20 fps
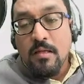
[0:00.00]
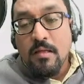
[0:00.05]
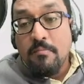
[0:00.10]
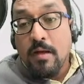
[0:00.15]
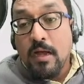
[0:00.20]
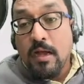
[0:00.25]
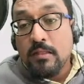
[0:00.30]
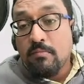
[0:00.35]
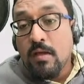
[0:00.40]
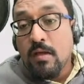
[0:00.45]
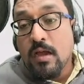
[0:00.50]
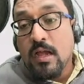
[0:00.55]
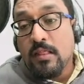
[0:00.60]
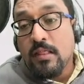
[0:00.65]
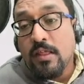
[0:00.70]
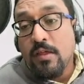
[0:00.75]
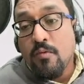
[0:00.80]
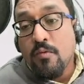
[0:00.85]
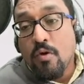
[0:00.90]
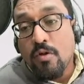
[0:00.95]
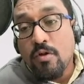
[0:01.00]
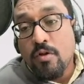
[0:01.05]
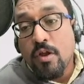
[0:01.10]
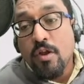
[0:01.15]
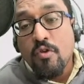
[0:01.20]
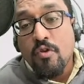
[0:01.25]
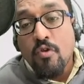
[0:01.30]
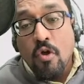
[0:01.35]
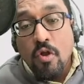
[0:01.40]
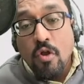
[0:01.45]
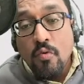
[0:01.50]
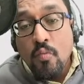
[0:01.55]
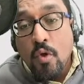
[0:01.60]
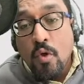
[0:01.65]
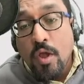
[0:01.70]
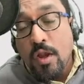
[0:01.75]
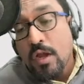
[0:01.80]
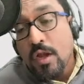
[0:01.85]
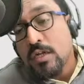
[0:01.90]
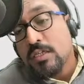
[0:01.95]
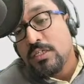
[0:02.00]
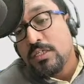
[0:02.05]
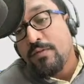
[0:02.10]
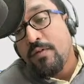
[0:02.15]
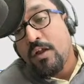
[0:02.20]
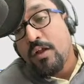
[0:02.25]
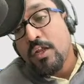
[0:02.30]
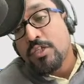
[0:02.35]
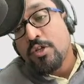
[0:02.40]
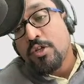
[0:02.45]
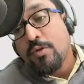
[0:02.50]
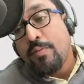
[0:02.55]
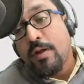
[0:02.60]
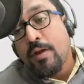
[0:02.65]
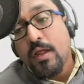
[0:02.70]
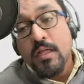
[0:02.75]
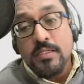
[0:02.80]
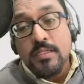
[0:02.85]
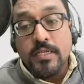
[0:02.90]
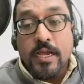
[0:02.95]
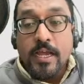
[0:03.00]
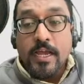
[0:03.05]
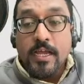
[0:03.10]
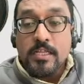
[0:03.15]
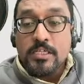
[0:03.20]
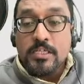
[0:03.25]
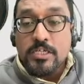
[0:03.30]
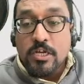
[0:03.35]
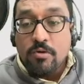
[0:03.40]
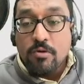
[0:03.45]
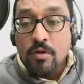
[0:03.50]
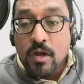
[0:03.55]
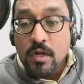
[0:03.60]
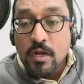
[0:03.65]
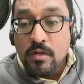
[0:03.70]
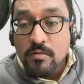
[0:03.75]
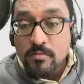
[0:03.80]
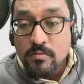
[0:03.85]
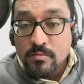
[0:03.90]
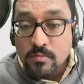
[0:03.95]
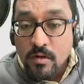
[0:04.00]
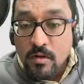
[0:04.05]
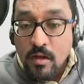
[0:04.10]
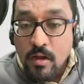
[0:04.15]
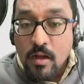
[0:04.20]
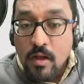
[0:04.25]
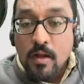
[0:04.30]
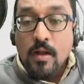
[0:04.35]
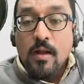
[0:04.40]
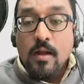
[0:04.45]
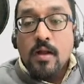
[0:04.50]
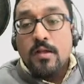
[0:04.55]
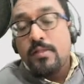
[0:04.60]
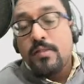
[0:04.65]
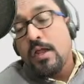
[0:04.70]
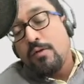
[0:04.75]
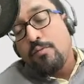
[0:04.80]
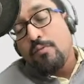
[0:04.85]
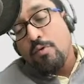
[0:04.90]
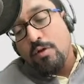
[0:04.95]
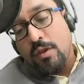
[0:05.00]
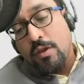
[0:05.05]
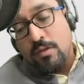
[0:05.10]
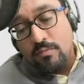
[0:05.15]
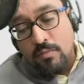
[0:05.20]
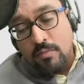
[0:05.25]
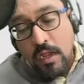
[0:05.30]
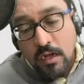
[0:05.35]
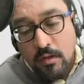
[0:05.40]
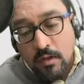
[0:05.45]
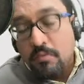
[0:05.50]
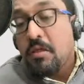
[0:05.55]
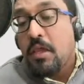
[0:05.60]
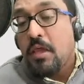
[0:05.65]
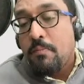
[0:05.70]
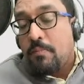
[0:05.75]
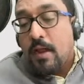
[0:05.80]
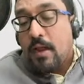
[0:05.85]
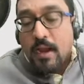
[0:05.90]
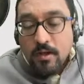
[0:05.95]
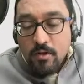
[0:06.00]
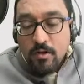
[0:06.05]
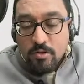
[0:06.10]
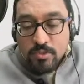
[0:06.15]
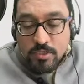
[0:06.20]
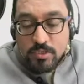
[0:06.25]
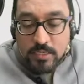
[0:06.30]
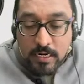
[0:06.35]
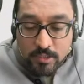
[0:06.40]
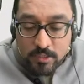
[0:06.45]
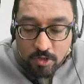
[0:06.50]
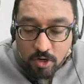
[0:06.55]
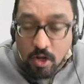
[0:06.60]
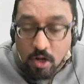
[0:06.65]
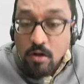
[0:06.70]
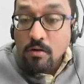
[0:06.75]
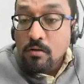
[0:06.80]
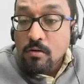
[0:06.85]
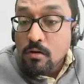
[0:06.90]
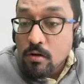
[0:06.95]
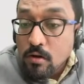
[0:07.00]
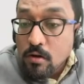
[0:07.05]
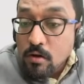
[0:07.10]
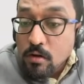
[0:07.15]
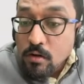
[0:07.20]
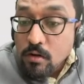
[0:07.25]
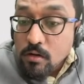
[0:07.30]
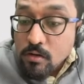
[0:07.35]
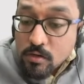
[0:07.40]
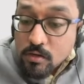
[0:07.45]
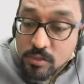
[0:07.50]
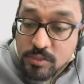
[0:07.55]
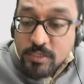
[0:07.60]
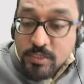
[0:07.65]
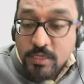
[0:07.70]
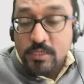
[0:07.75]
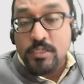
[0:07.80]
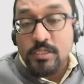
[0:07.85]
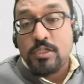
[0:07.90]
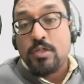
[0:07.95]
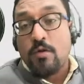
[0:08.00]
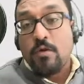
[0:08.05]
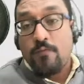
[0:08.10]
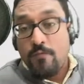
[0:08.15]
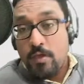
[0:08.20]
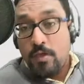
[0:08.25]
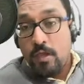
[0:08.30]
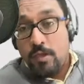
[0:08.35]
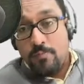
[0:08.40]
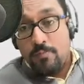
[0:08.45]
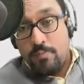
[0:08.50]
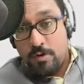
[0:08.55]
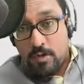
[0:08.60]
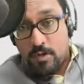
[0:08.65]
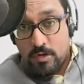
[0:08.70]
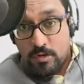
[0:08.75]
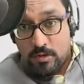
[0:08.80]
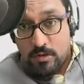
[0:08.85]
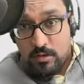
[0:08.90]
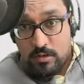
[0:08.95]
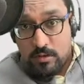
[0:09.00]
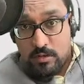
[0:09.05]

Mahatma Gandhi wanted a non-violent civil disobedience against Rowlatt that he planned to start on 6th of April.